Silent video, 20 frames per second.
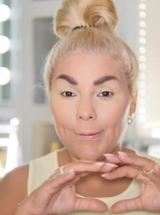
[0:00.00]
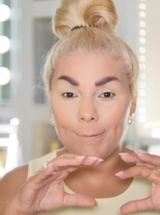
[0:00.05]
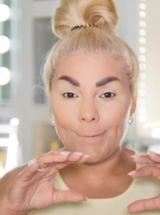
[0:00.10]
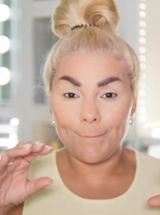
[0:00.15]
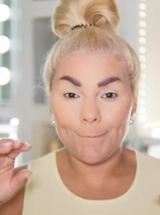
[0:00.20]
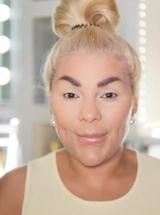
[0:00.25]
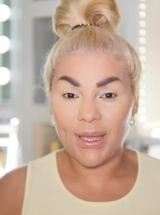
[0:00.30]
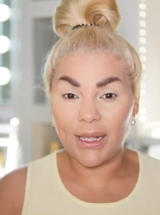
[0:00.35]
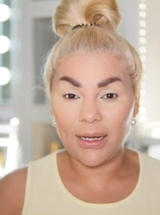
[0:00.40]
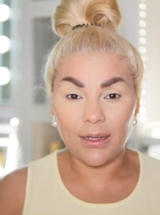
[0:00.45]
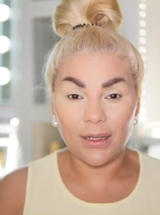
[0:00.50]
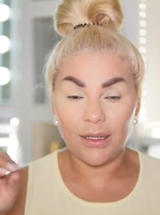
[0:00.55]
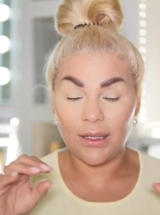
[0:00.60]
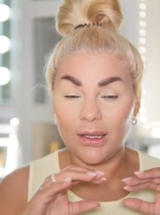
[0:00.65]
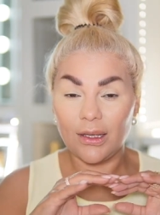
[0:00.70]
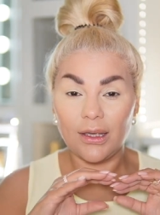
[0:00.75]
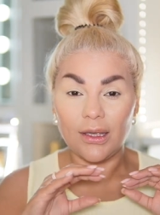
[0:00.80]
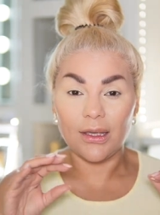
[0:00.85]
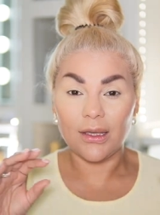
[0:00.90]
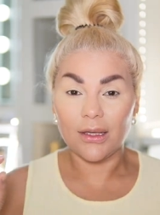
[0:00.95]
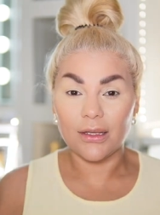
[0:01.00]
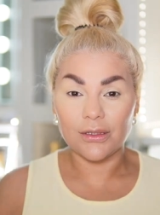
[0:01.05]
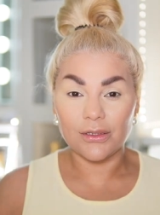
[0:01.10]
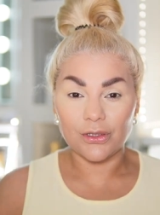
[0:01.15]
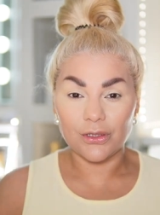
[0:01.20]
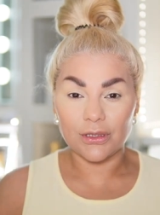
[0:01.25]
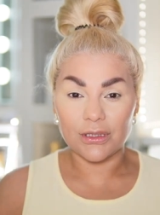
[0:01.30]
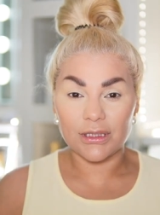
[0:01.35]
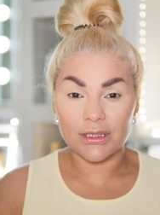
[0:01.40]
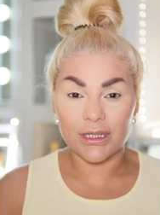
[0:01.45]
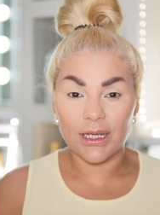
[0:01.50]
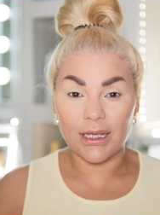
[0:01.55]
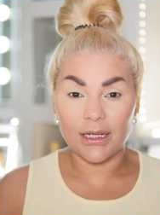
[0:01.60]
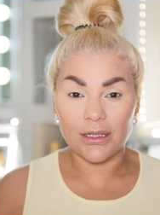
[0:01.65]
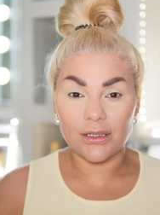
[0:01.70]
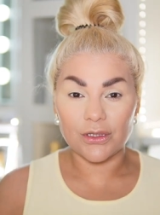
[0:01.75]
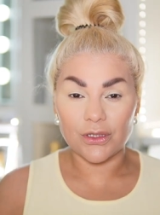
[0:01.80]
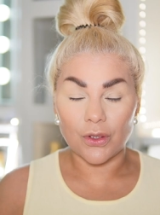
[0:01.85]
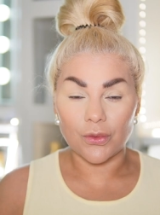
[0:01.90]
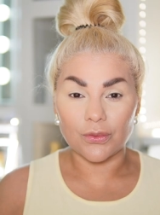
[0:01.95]
many
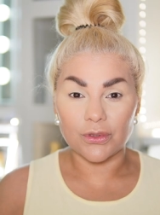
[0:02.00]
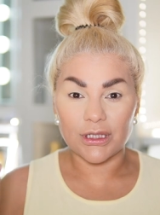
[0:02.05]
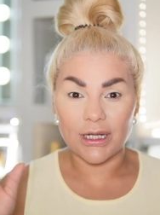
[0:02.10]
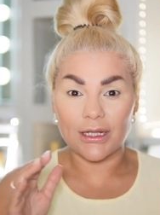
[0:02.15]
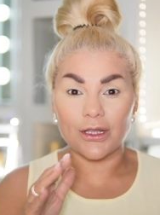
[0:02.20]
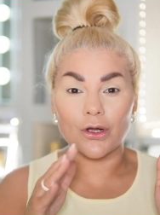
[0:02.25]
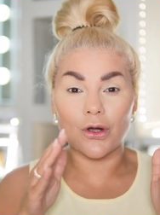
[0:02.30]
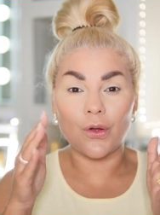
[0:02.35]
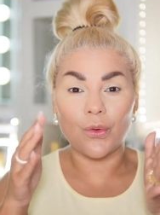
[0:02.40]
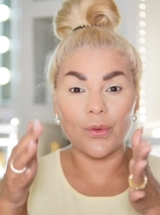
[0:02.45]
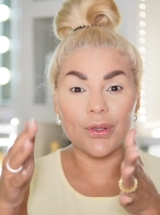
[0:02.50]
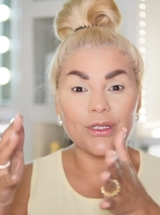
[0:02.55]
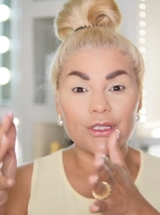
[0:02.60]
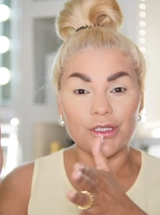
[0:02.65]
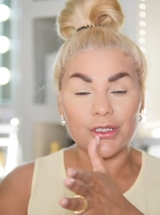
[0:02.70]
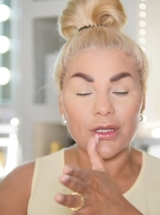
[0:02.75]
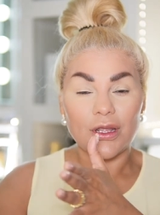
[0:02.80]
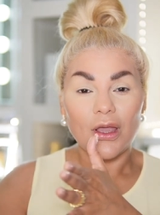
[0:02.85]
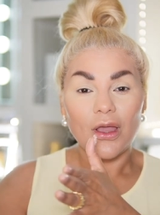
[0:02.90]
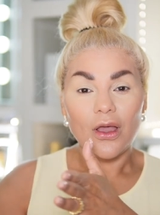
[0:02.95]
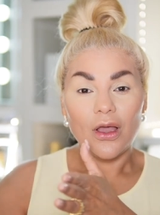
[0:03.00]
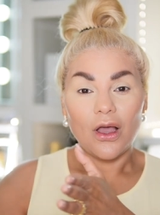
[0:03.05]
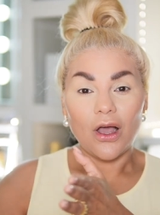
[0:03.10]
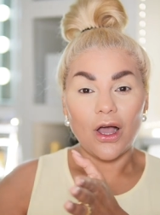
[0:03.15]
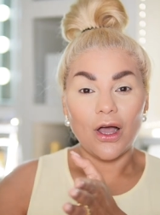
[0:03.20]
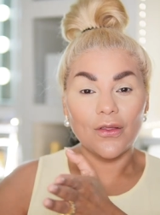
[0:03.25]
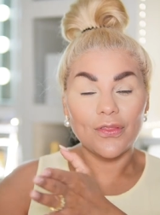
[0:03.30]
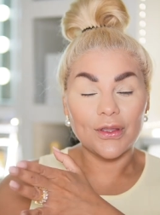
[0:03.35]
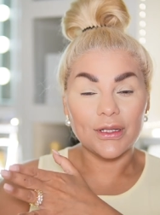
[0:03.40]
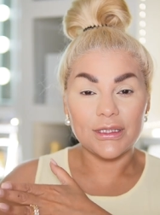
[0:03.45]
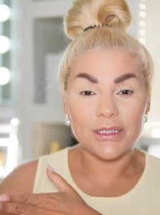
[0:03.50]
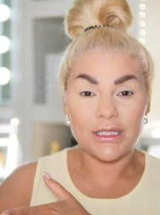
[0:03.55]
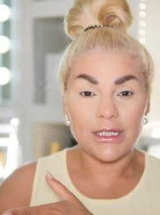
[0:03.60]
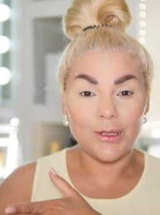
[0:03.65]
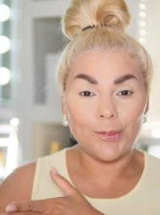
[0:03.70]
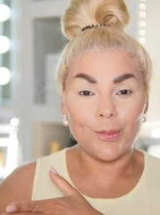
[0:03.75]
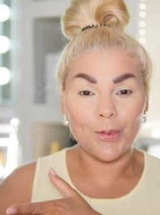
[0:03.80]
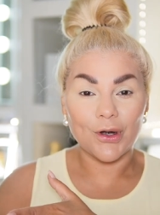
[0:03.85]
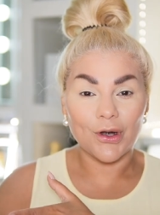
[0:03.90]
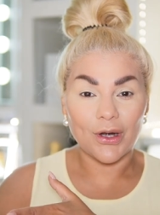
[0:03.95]
skin tones. Like they're going on the
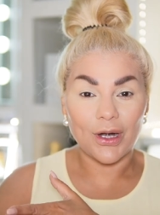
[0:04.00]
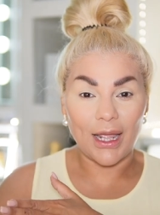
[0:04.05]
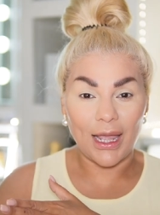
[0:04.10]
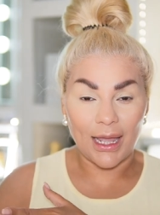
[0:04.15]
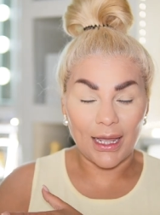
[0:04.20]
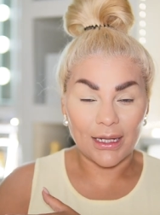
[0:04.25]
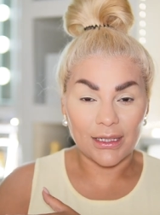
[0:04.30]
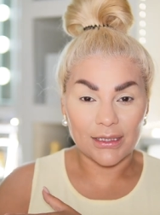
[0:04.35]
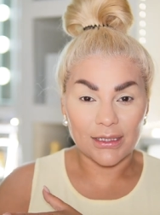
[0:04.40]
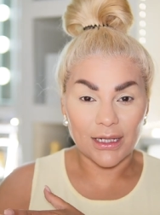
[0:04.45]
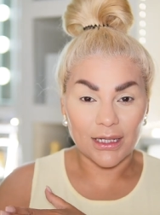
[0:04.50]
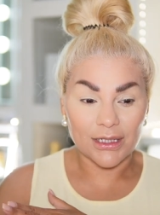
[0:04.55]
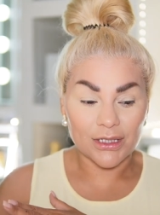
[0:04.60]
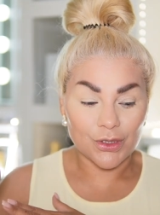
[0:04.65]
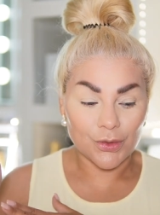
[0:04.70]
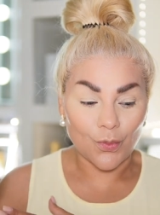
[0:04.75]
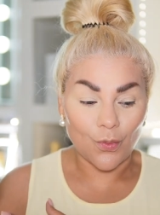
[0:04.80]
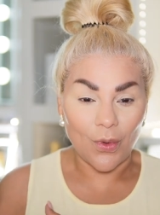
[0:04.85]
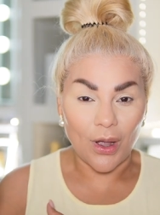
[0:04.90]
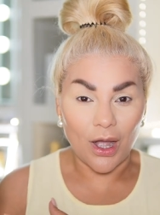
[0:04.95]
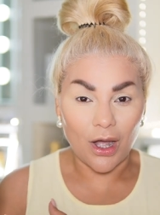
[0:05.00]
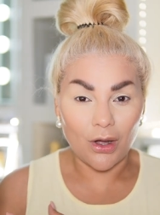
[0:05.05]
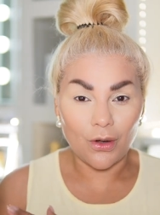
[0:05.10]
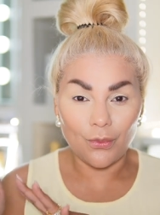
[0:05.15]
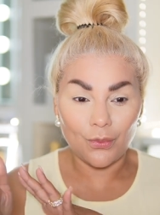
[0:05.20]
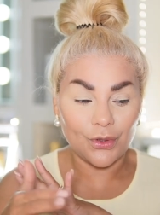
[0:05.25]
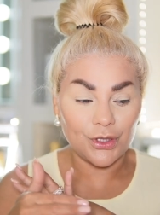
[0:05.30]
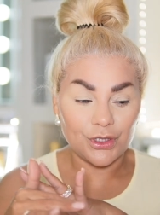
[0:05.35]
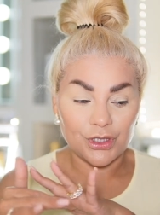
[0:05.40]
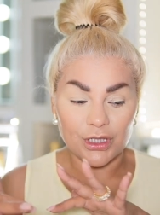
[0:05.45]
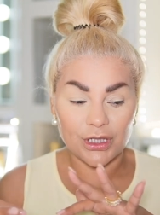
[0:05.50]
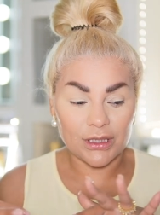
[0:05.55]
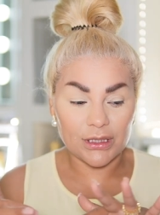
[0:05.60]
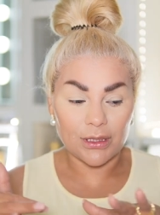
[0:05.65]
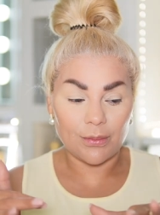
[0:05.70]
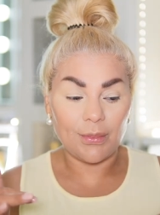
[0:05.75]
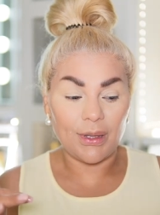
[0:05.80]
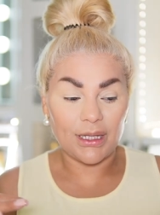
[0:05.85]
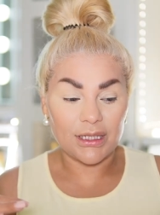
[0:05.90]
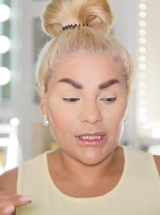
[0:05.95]
deeper end as well, which is
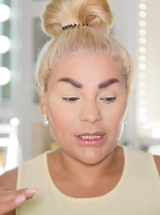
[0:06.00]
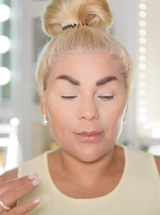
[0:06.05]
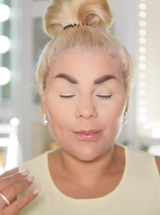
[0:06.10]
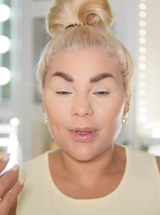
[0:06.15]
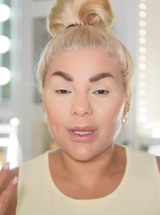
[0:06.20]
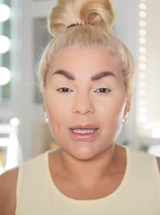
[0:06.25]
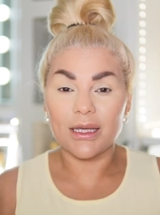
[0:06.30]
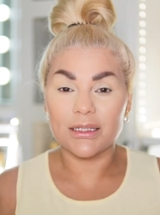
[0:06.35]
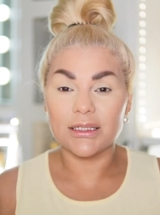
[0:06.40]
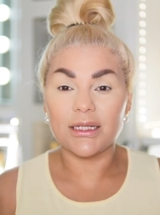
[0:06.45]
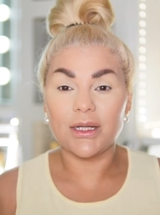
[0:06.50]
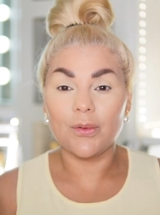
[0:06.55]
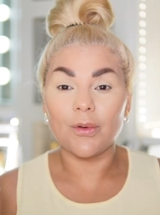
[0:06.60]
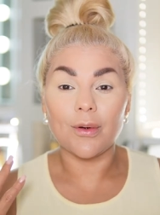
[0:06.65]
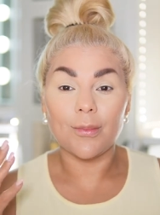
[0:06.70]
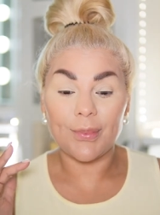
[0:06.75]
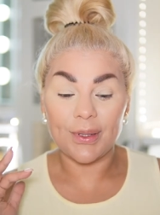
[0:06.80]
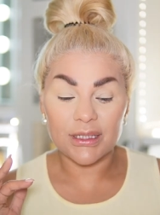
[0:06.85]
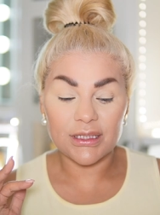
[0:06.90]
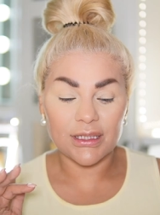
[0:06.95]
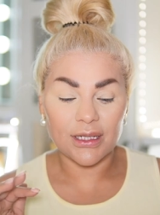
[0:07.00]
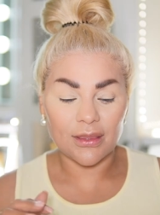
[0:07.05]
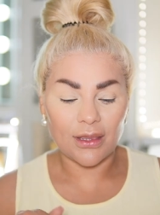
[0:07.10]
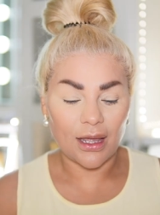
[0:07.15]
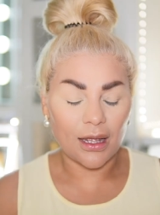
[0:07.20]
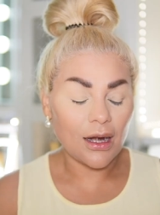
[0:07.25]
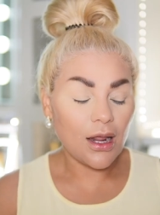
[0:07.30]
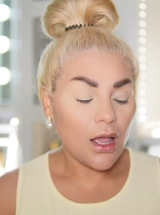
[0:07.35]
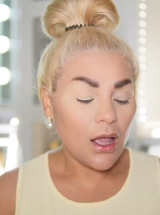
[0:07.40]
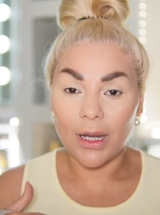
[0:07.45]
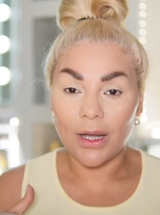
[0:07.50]
amazing because they were missing that.